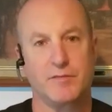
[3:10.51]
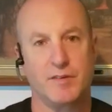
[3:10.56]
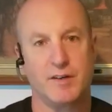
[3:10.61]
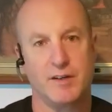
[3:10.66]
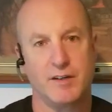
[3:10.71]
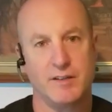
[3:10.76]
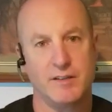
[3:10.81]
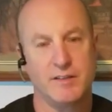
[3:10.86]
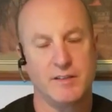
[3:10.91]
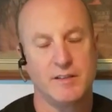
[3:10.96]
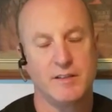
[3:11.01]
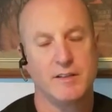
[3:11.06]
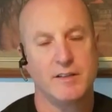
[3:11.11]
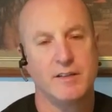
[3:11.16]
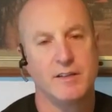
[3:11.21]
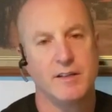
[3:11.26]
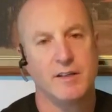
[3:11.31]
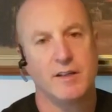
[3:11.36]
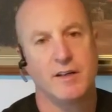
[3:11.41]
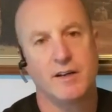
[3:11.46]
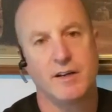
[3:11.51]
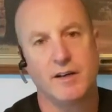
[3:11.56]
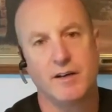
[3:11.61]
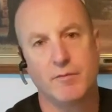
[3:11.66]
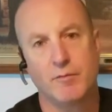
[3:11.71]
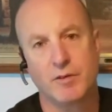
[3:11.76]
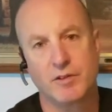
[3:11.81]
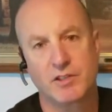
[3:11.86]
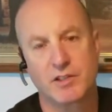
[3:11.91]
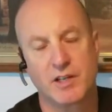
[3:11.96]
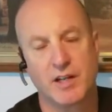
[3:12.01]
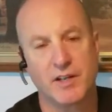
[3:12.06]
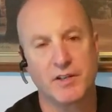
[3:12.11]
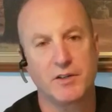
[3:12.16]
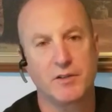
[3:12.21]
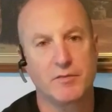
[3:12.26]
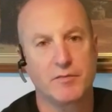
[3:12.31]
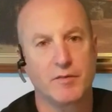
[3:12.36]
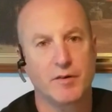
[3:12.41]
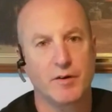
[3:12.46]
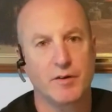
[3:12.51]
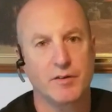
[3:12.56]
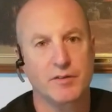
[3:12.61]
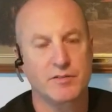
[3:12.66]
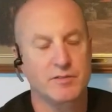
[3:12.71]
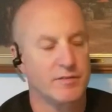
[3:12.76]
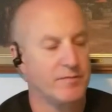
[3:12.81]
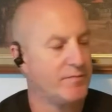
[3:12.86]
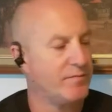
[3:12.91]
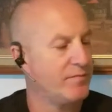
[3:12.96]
all, what should I do first?